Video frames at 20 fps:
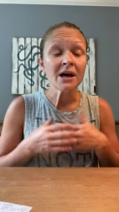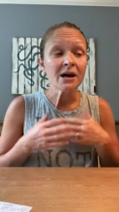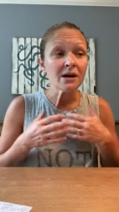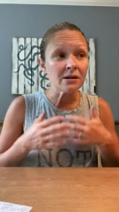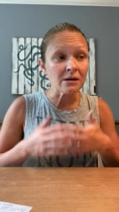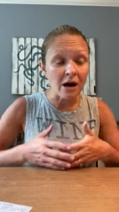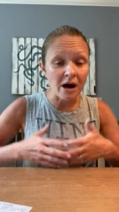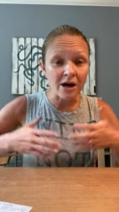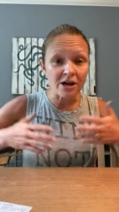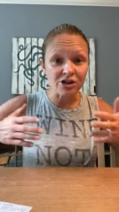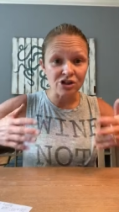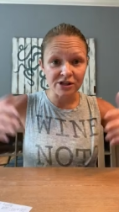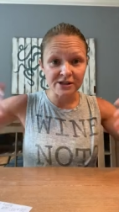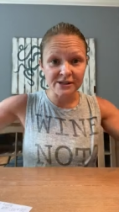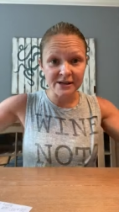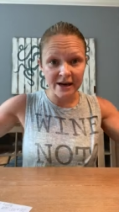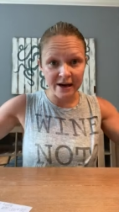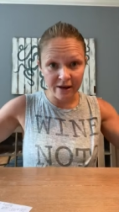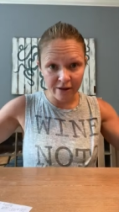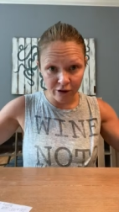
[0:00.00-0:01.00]
not
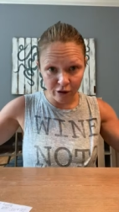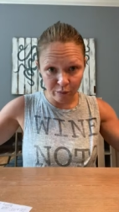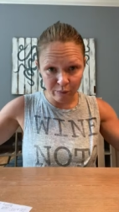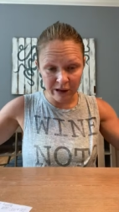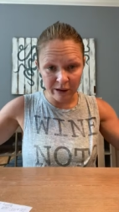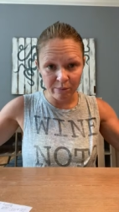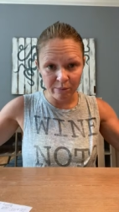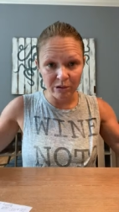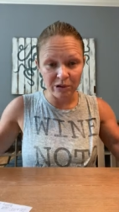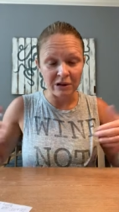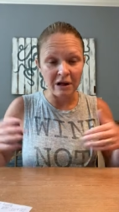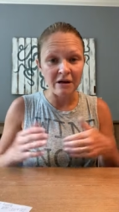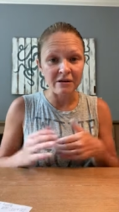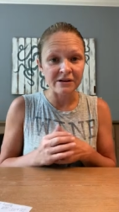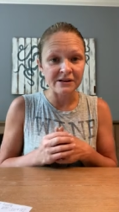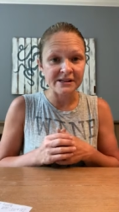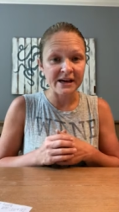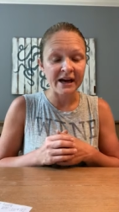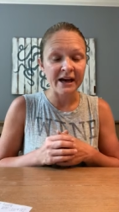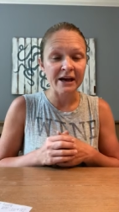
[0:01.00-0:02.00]
just other people all
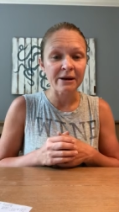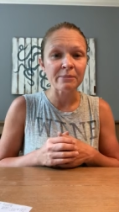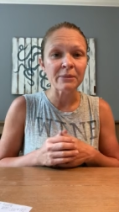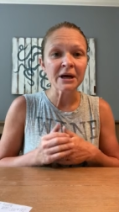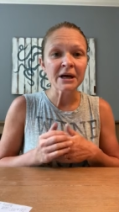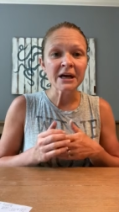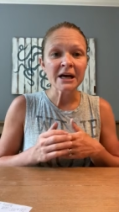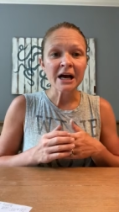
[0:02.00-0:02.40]
the time.